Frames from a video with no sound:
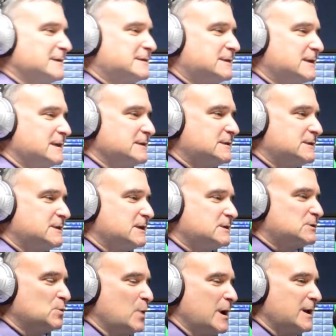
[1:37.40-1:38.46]
incidents this
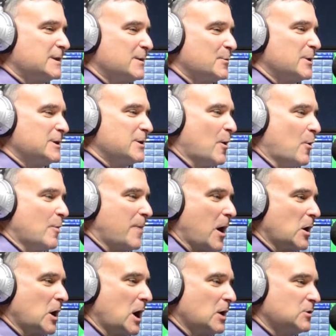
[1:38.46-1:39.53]
week that we know about,
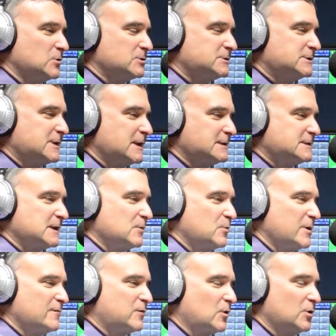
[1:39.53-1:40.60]
others that uh,
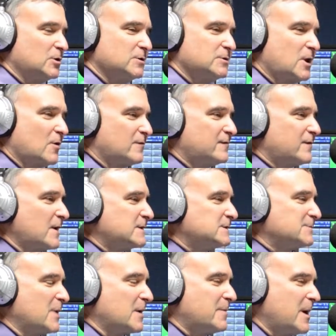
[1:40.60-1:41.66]
we've learned, you know, fights
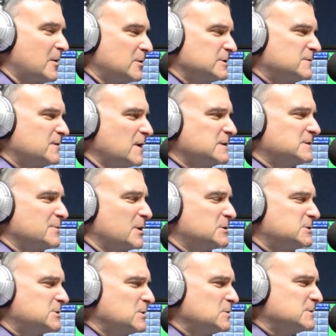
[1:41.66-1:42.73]
among parents, fights among
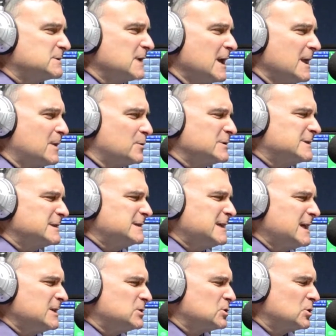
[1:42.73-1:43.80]
students. There was a
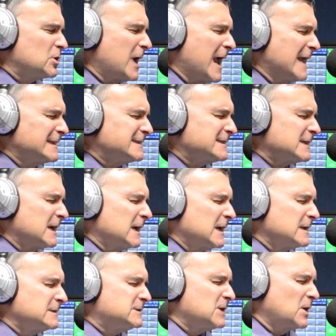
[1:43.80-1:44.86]
teacher at uh,
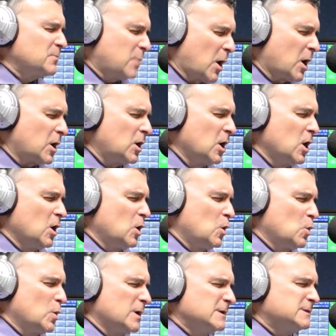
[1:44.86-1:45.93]
Dunbar. Dunbar. who
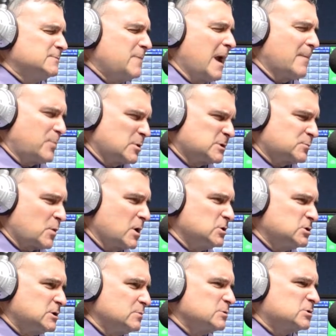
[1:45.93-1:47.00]
was pepper, pepper sprayed. sprayed.
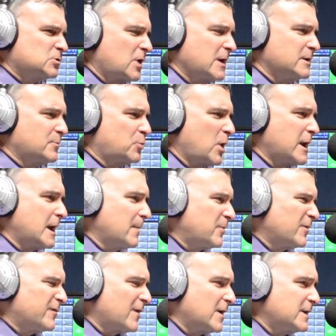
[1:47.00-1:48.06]
She was trying to break up a
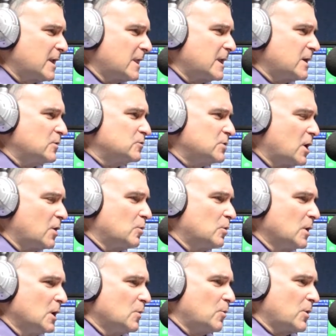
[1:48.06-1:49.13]
fight. Now they don't know
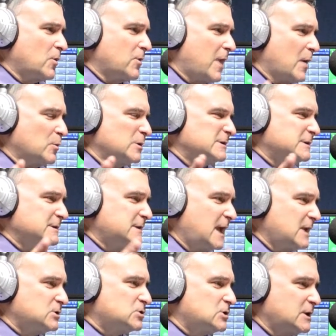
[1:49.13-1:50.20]
whether that was
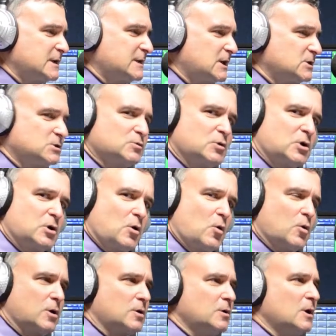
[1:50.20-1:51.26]
intentionally done to her. Well, the
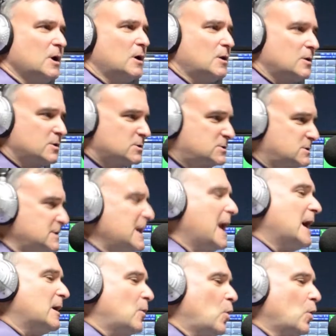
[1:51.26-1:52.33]
student or, pepper sprayed her. Yeah, I
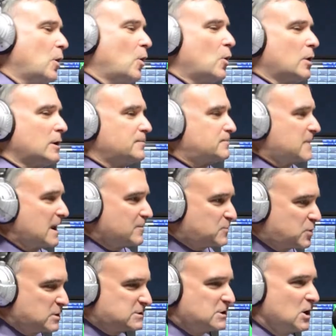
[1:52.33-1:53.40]
mean, or, or whether it was
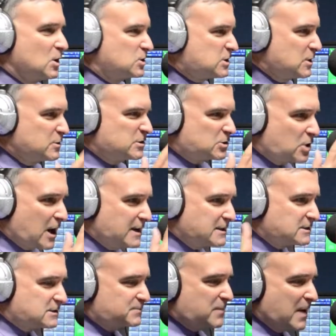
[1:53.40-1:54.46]
intentional was, or not. She was trying
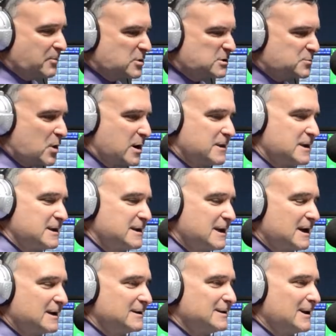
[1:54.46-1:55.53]
to pepper spray the.
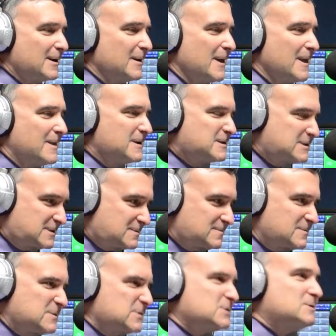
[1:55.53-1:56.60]
Uh, you know, the fact that the, student has
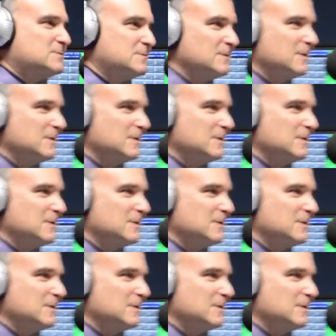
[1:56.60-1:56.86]
pepper spray